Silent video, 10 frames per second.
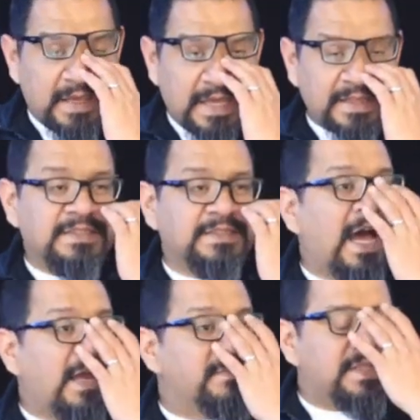At that
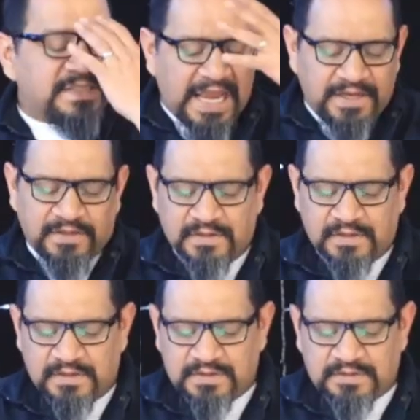time, Satan,
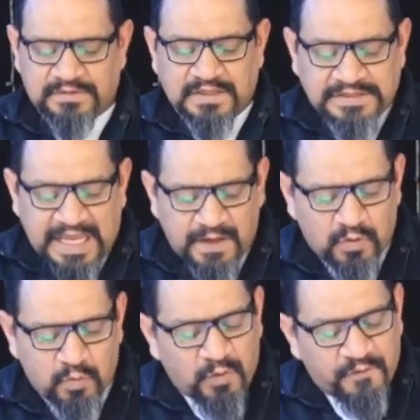the
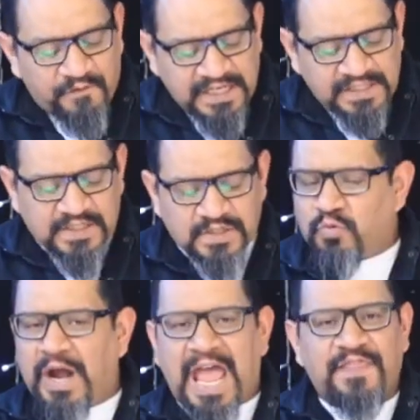devil, will vent his
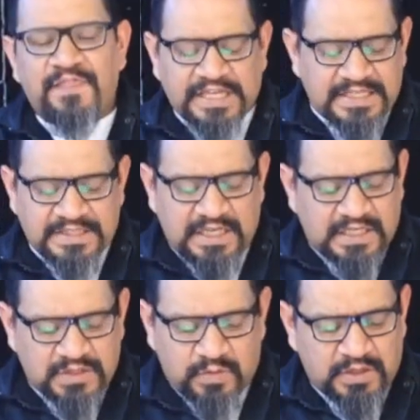wrath against
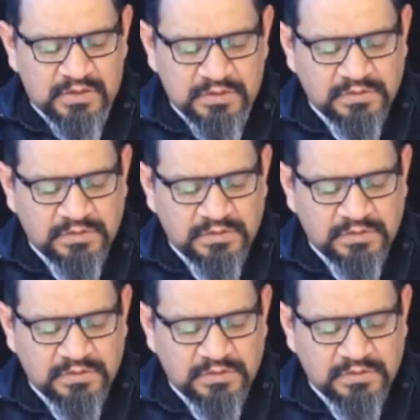Israel.